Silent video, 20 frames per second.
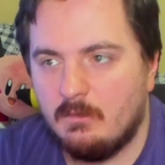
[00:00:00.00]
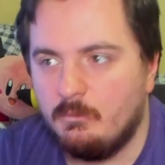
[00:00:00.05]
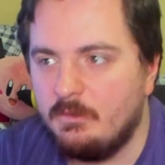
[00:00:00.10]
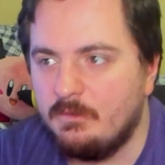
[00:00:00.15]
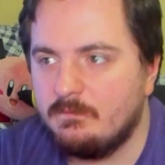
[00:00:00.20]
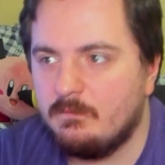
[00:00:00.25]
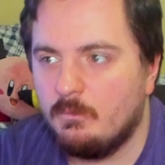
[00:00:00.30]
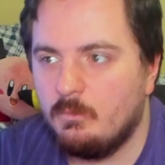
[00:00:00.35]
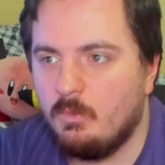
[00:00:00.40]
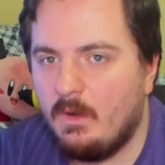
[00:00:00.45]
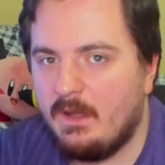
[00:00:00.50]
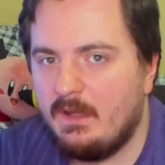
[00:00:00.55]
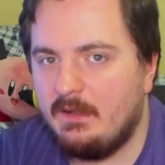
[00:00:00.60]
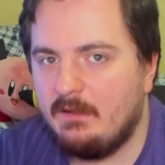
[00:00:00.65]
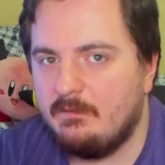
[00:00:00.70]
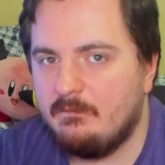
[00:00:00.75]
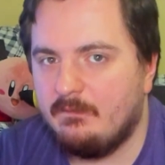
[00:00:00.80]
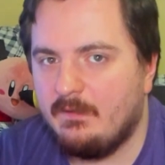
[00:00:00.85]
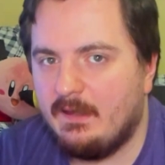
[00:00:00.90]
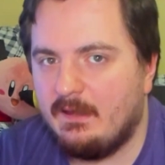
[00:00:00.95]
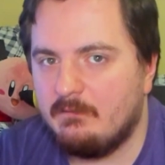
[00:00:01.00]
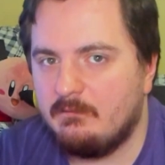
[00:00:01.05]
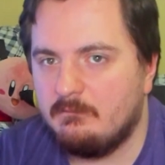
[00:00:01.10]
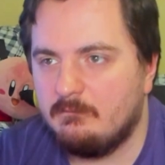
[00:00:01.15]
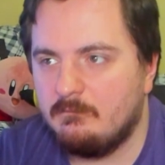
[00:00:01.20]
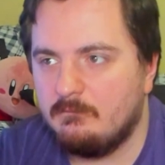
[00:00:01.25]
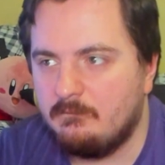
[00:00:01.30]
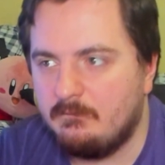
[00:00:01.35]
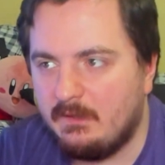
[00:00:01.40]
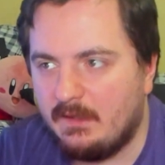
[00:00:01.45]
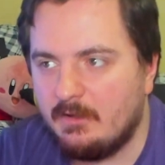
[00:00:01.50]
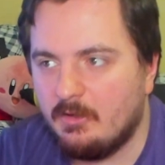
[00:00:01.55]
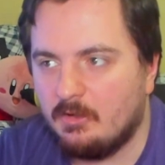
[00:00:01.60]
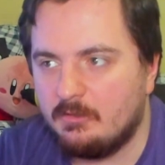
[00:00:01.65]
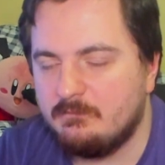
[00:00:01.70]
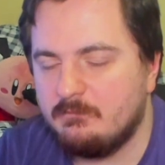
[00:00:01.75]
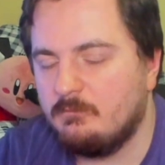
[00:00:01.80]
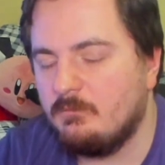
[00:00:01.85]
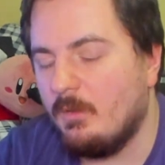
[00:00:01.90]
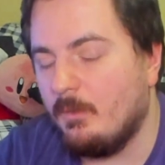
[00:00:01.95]
with the way that they
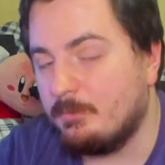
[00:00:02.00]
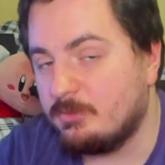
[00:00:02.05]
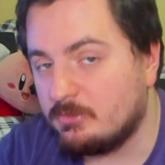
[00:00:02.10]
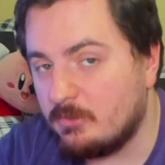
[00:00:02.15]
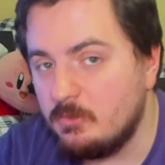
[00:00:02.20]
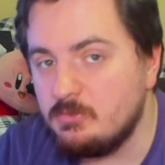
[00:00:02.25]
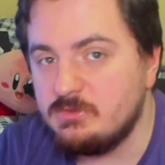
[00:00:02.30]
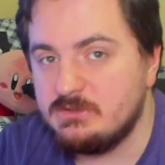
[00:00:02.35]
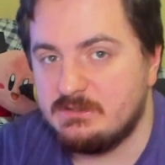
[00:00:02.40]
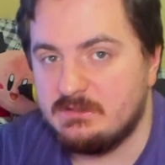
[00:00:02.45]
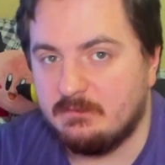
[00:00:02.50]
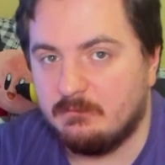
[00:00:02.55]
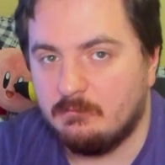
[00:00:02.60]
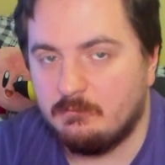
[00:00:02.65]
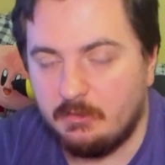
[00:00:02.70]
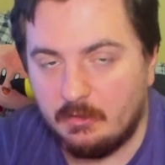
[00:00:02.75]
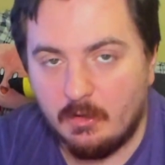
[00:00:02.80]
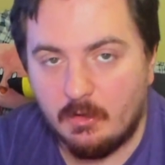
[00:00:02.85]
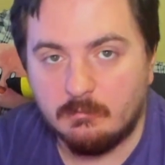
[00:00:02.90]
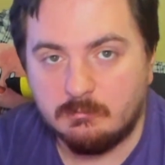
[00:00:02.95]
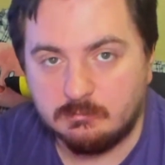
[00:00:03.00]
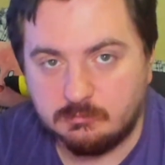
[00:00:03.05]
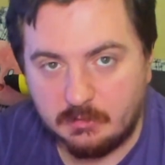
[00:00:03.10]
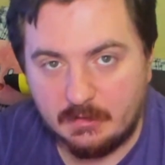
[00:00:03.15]
are approaching, you know,